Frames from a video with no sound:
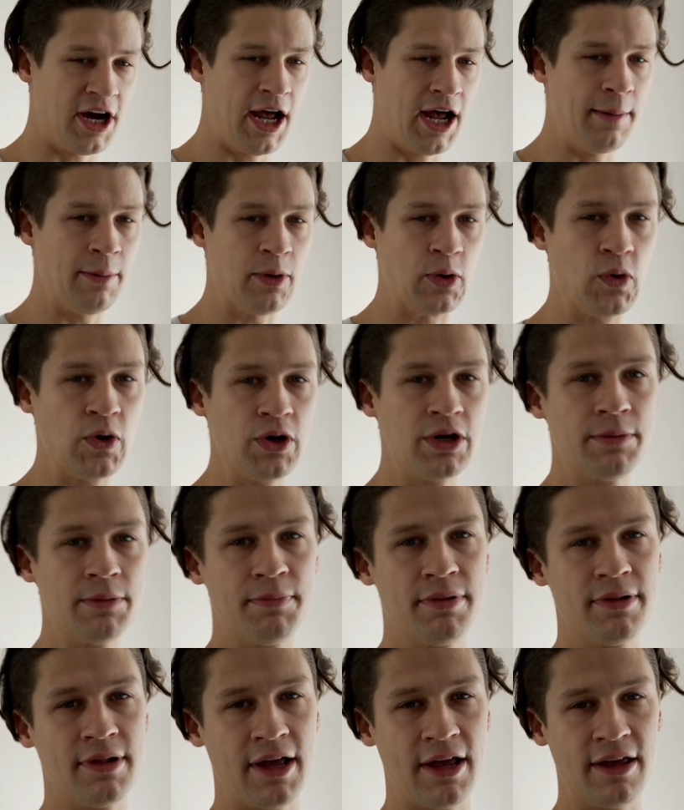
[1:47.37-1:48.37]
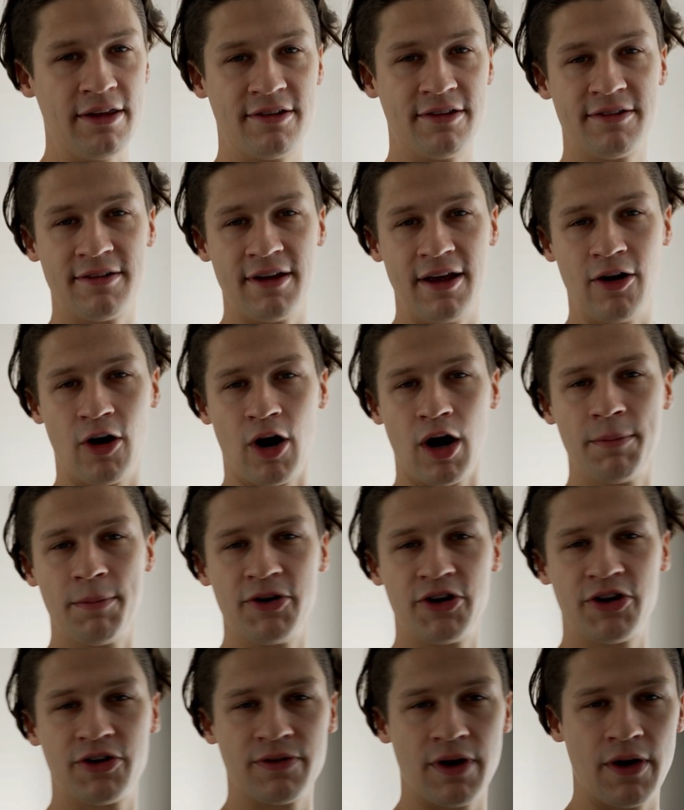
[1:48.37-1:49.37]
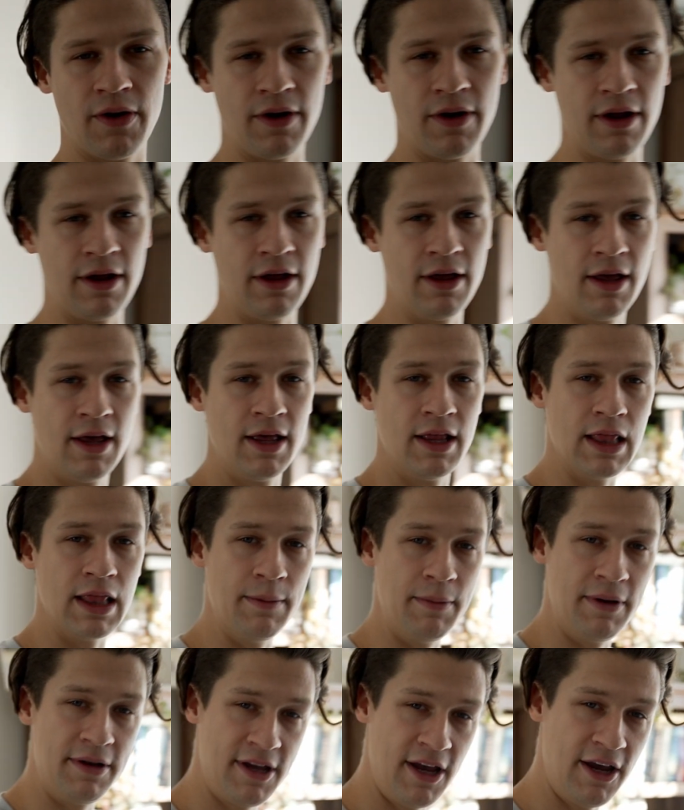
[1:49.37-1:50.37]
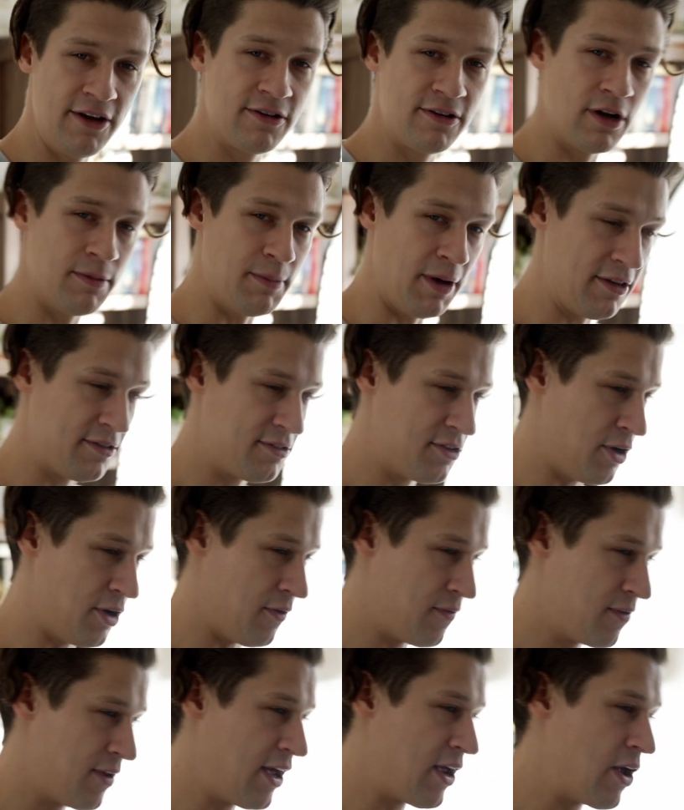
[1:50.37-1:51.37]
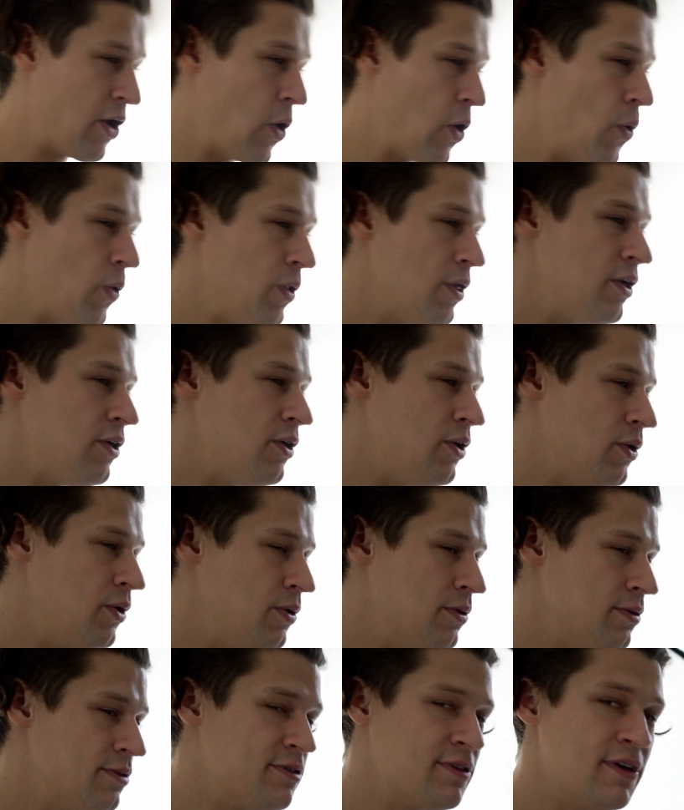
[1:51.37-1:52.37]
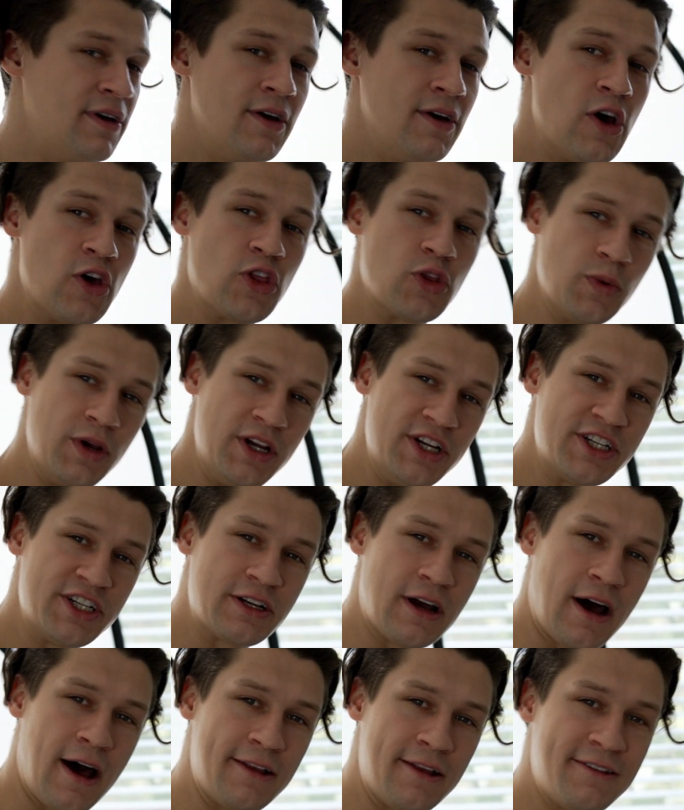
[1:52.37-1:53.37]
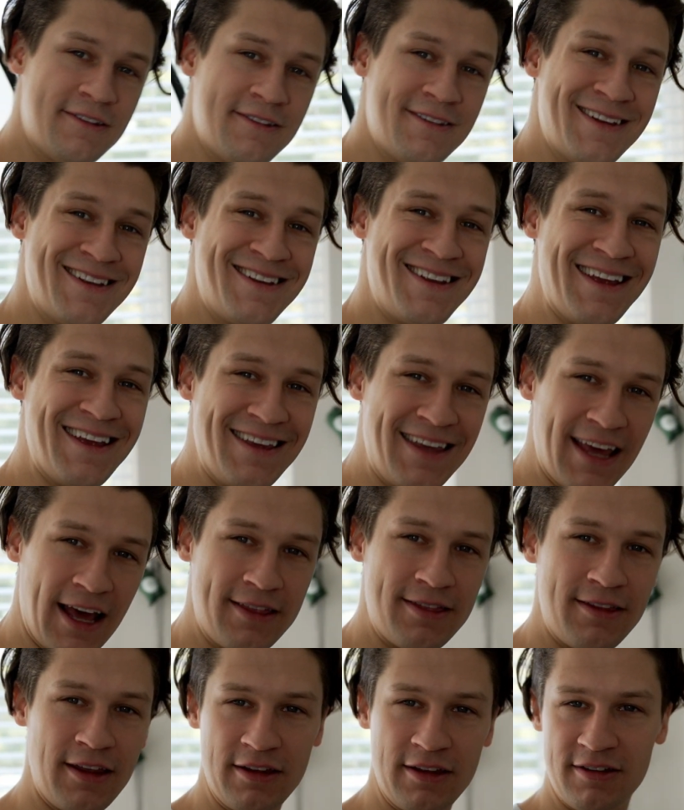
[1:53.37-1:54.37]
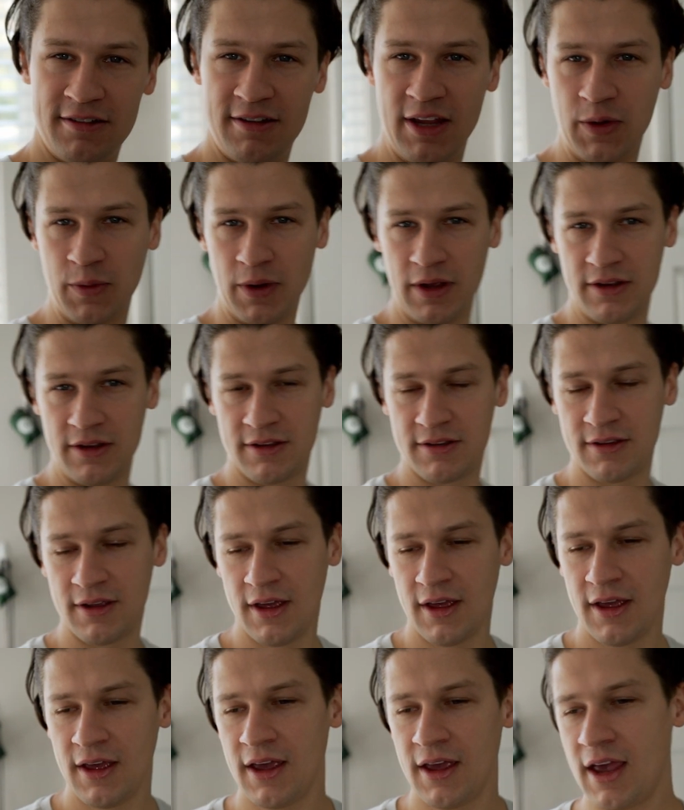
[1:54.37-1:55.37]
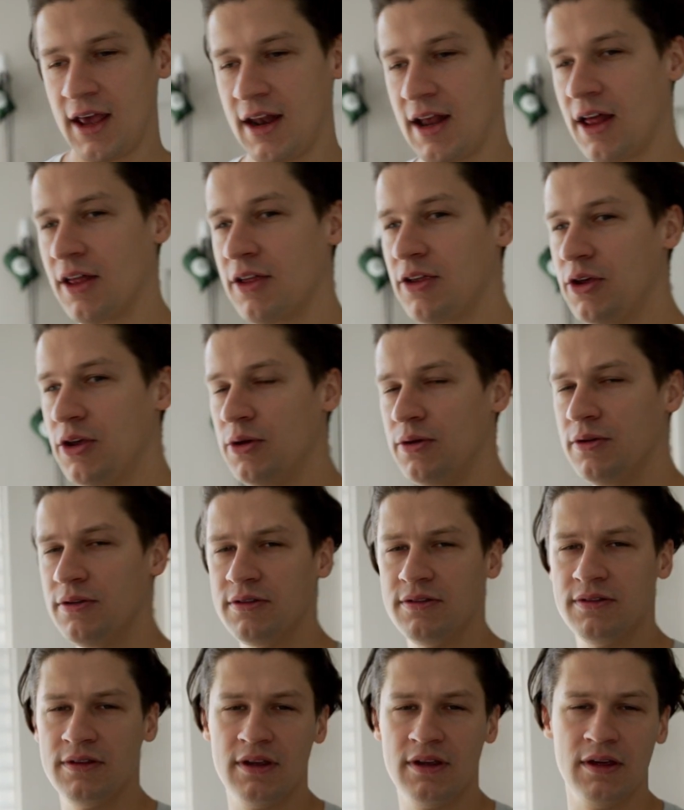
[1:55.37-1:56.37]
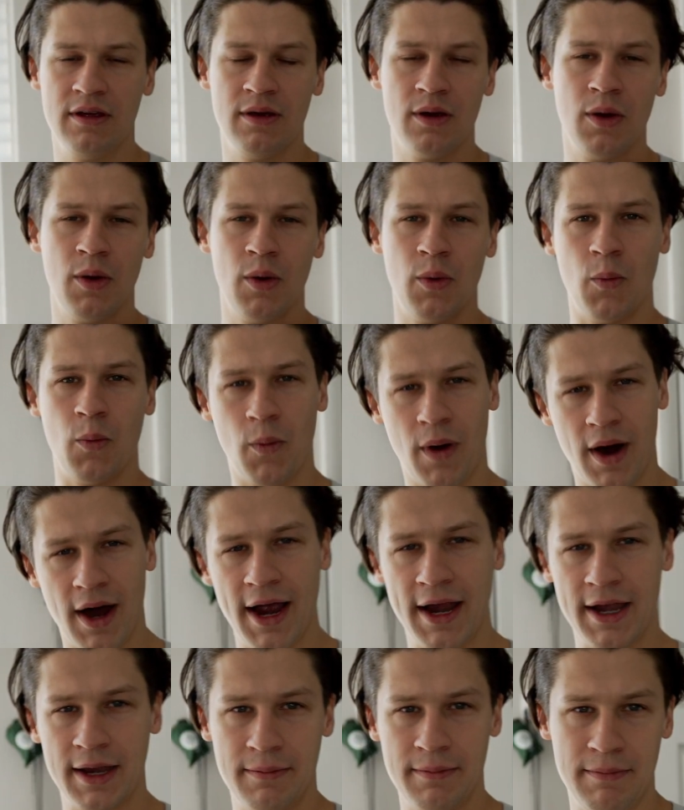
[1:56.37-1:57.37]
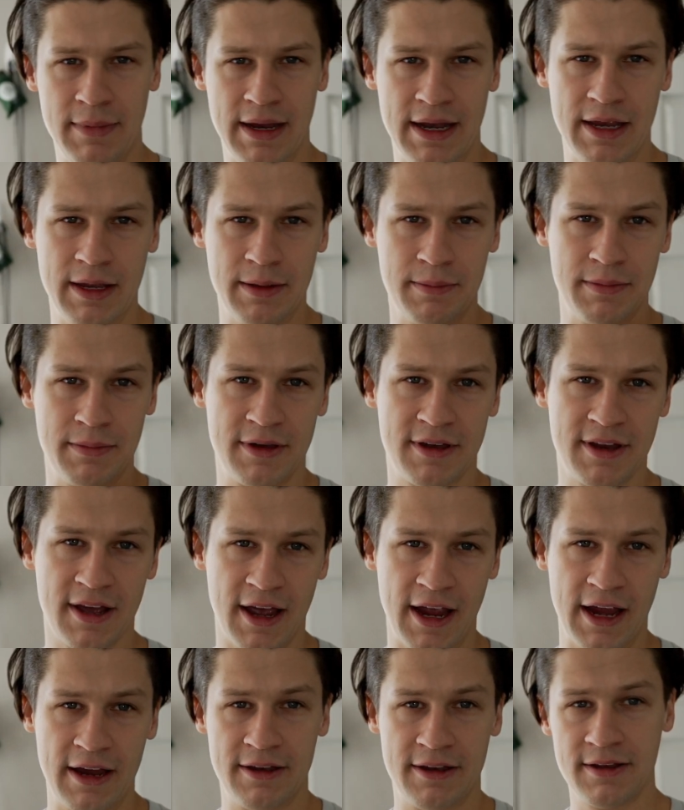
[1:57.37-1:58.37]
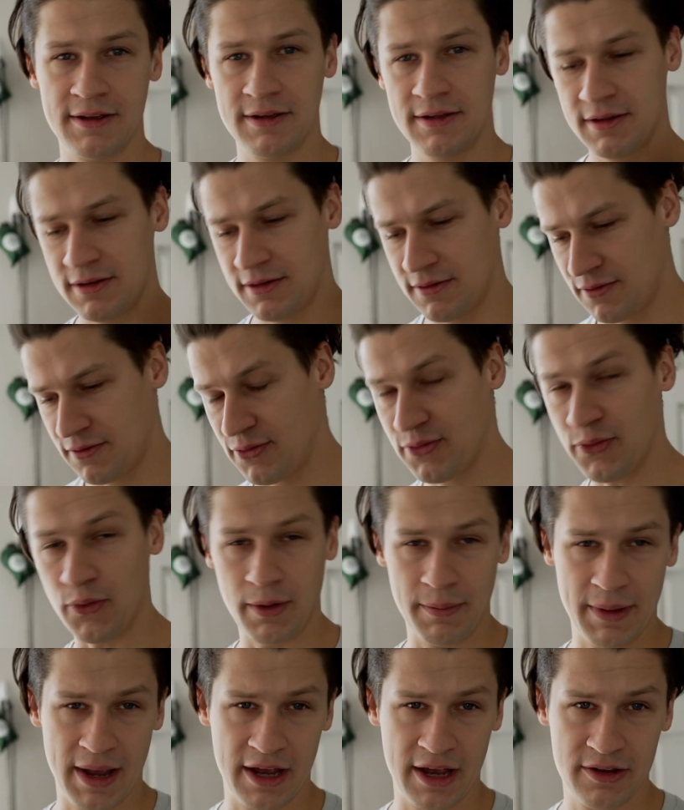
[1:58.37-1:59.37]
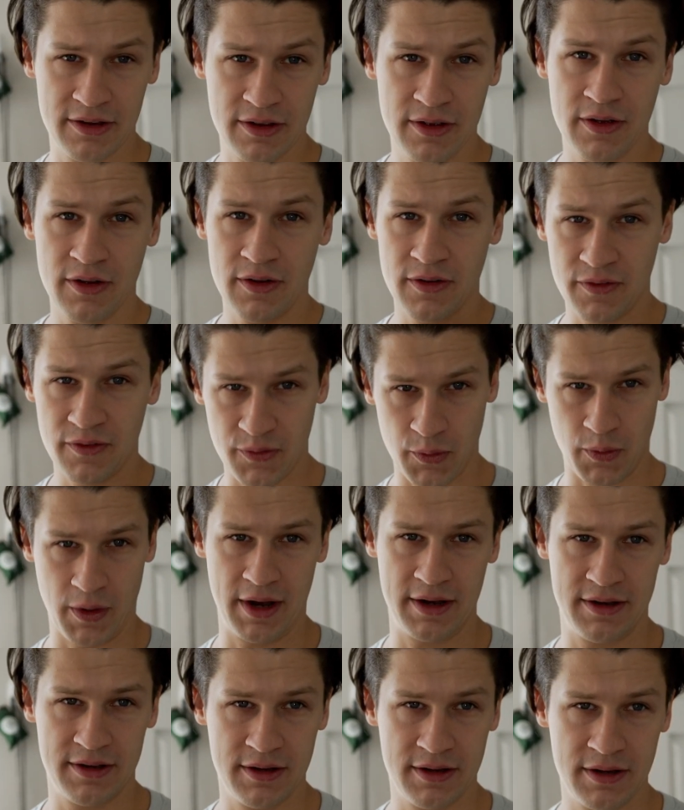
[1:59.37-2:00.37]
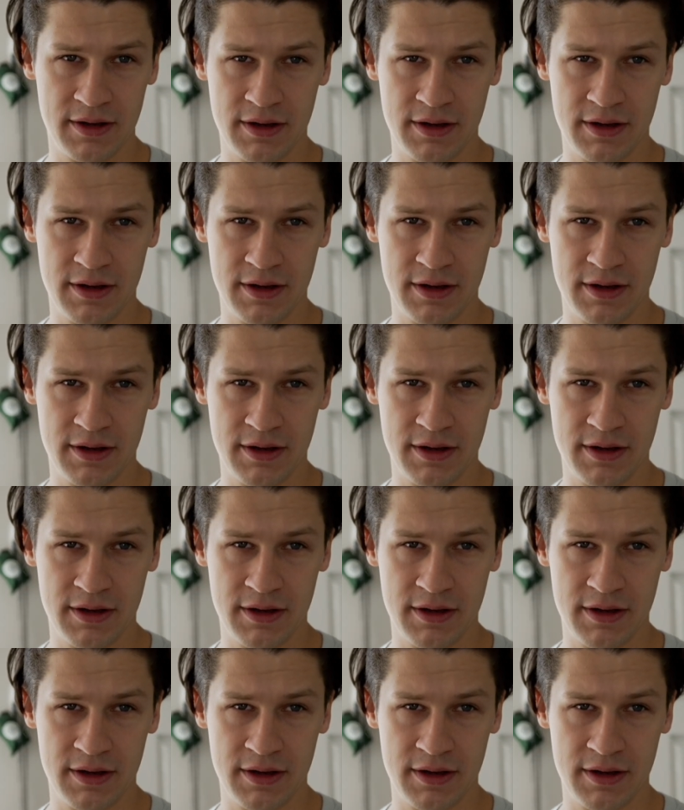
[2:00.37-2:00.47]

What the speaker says: I am going to place an arbitrary limitation on myself that I can only use 3 shots to get this sequence. And I'll use the wide, medium, tight format for it.